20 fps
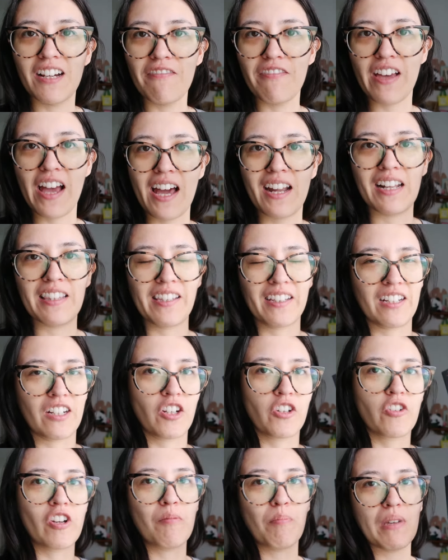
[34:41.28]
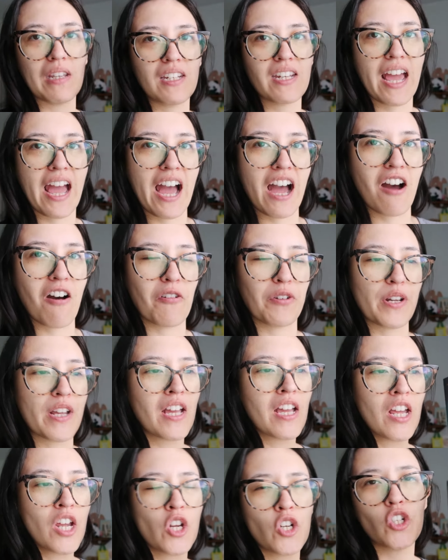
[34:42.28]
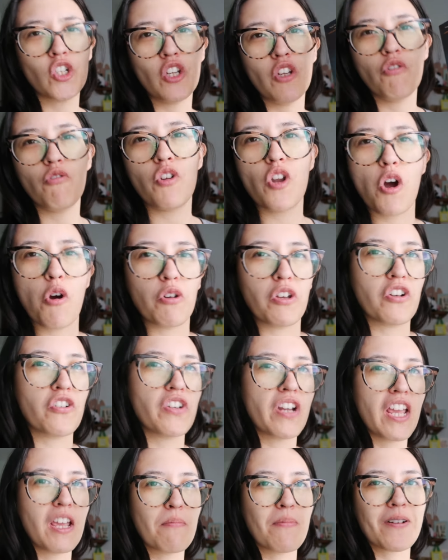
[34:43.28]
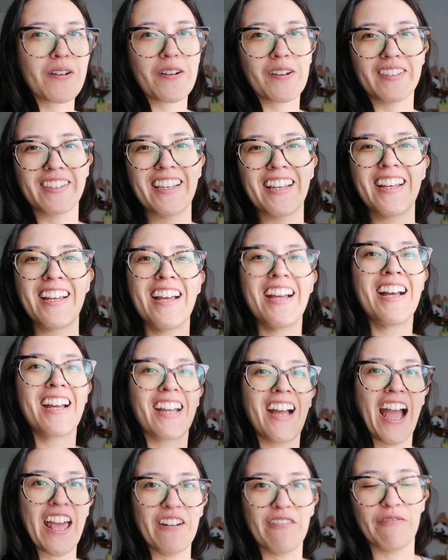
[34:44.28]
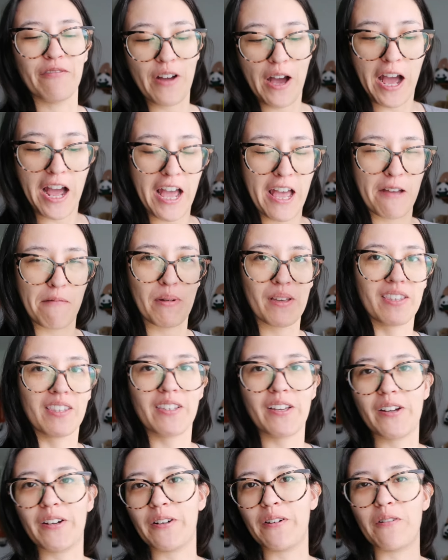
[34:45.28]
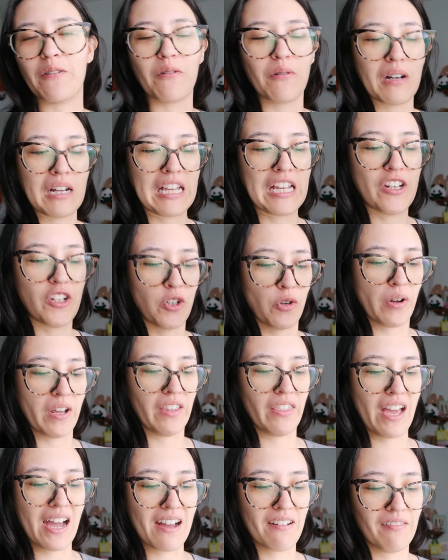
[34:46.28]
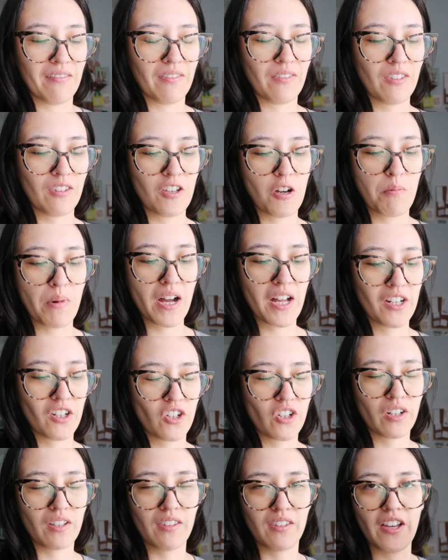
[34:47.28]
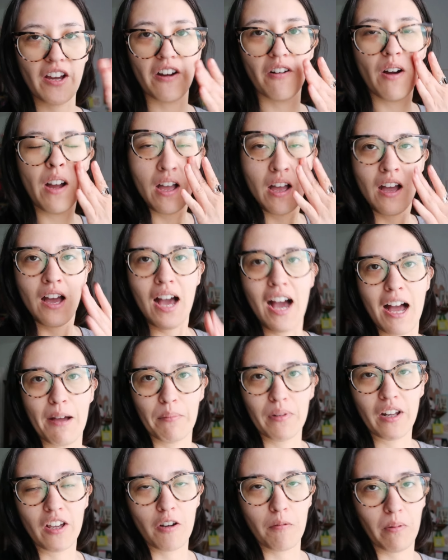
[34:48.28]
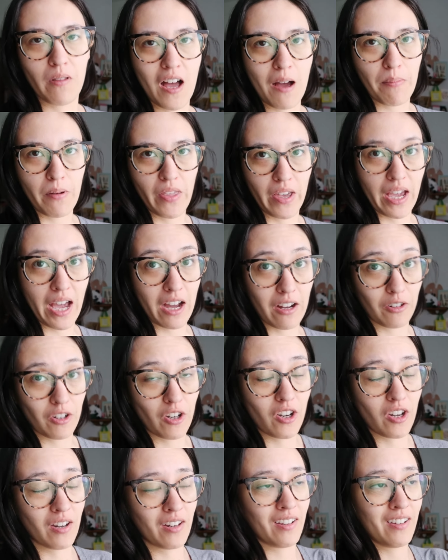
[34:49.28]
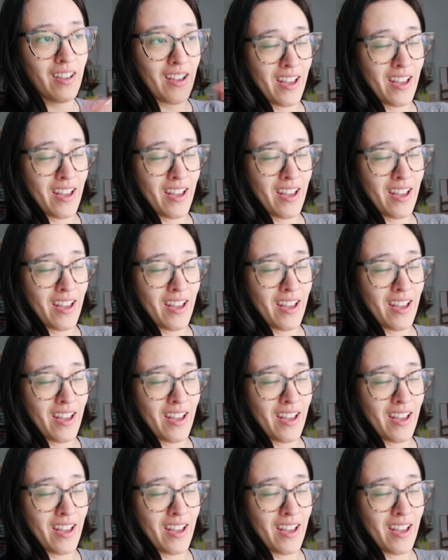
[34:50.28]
Love that. And it's like a creepy town, do you know your neighbors kind of vibe. So enjoying that so much. So I'm gonna go plop on the couch.